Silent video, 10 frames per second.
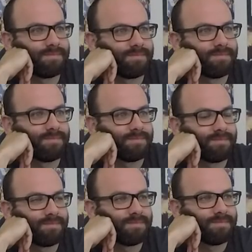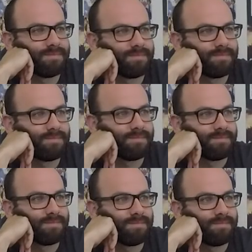
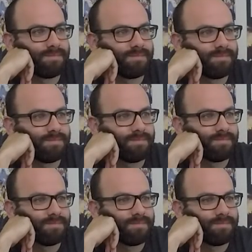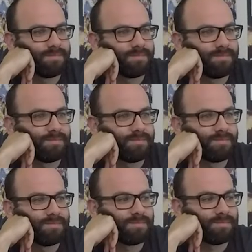
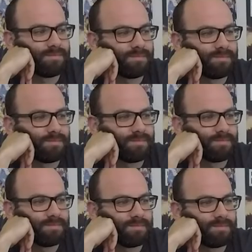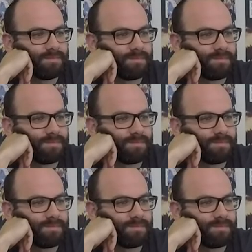(not speaking)